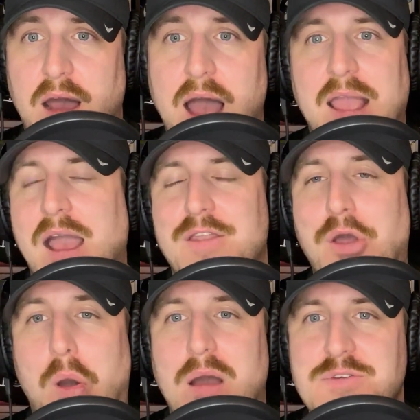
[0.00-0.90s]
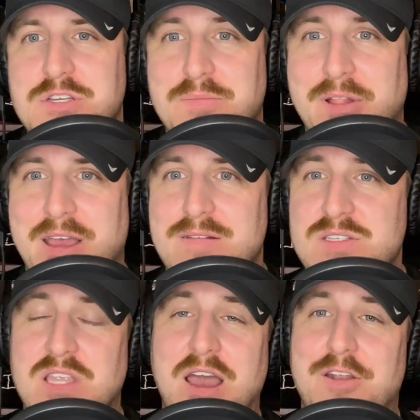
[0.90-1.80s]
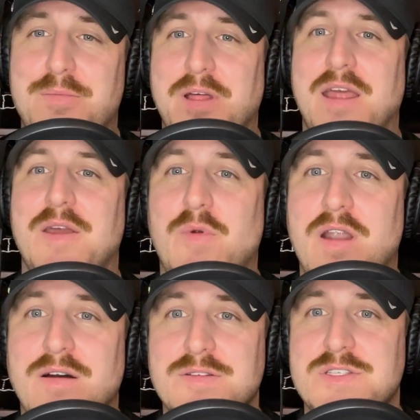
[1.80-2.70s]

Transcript: I got no option to play outside or play anywhere else.